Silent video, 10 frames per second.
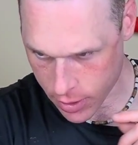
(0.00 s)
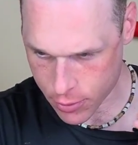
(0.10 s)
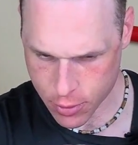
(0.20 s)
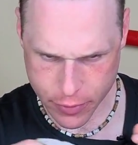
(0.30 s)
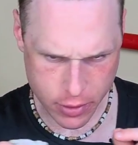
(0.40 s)
I don't
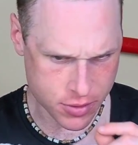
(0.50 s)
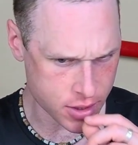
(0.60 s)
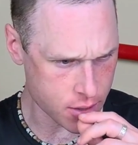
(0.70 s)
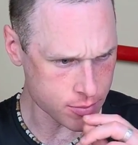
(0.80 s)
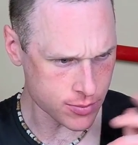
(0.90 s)
know if I'd
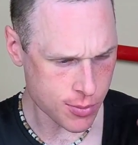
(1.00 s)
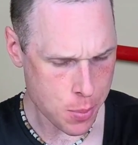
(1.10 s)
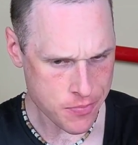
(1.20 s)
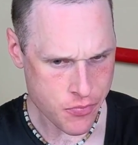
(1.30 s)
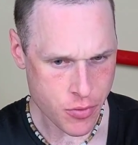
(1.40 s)
say
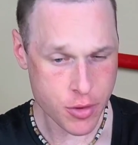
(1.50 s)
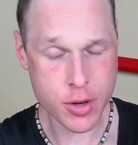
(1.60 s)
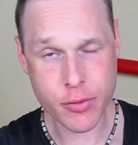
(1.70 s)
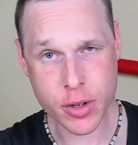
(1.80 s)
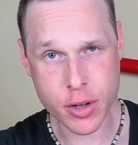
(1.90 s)
they're
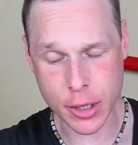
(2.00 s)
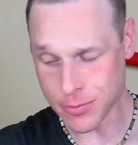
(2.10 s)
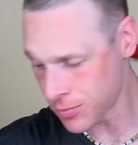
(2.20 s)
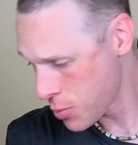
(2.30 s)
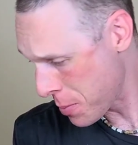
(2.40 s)
definitely
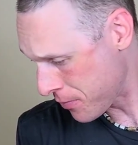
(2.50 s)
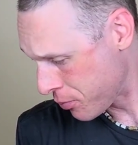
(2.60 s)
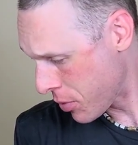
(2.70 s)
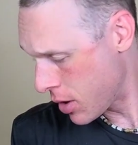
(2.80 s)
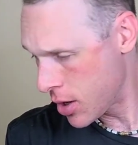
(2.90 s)
good.
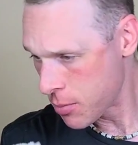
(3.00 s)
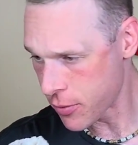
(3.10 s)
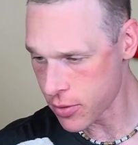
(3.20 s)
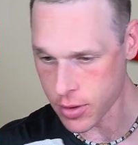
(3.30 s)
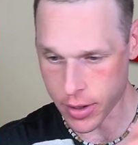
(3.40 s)
But
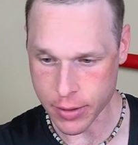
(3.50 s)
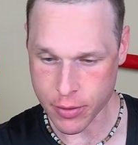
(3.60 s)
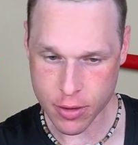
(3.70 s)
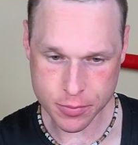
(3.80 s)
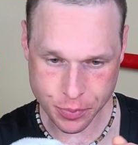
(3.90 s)
for the, if
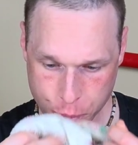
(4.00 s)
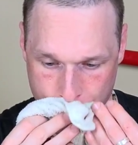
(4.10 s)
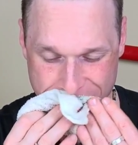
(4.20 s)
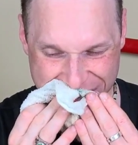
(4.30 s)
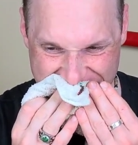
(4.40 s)
you're
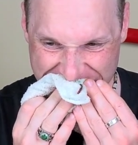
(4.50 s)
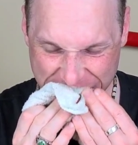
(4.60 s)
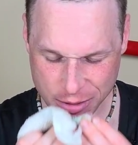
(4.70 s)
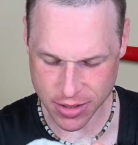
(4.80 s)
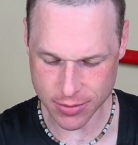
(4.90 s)

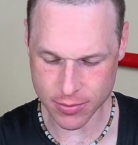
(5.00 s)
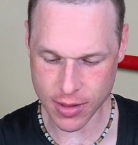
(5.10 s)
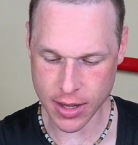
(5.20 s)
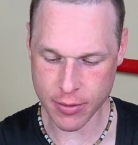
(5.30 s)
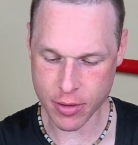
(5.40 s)

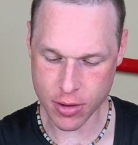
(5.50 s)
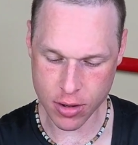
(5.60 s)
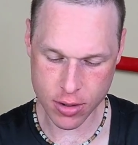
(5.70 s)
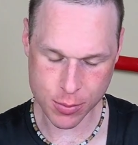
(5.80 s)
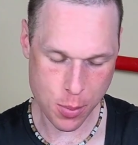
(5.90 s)
if you're
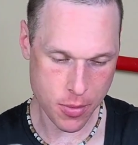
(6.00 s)
not good,